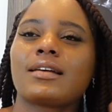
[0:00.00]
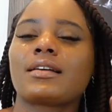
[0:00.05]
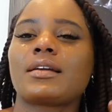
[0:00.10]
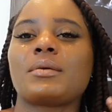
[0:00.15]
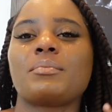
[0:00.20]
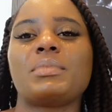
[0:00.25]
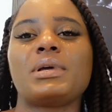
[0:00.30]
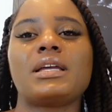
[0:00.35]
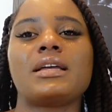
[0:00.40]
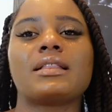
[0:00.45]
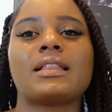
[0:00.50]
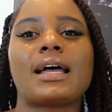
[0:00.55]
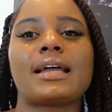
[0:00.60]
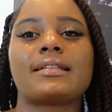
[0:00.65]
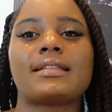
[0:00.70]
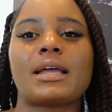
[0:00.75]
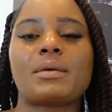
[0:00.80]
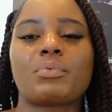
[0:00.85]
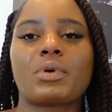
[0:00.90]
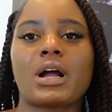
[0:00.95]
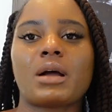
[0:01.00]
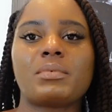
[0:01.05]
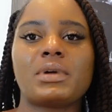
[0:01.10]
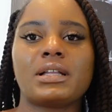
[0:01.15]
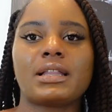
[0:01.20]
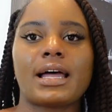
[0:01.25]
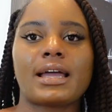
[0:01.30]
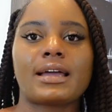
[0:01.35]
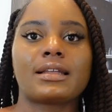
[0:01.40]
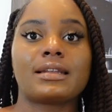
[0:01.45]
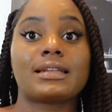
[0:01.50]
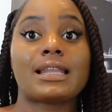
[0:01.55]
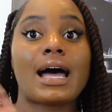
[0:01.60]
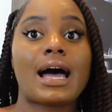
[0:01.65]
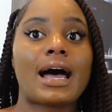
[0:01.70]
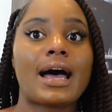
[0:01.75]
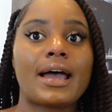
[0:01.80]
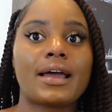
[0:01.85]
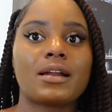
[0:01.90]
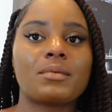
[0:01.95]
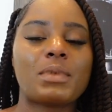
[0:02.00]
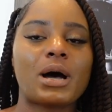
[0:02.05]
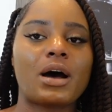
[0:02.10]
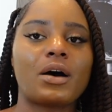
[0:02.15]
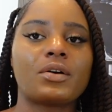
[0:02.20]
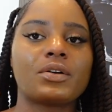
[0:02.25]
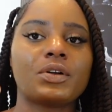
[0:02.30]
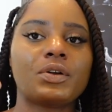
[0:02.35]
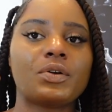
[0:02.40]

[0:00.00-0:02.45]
of can be like, they probably like lied about,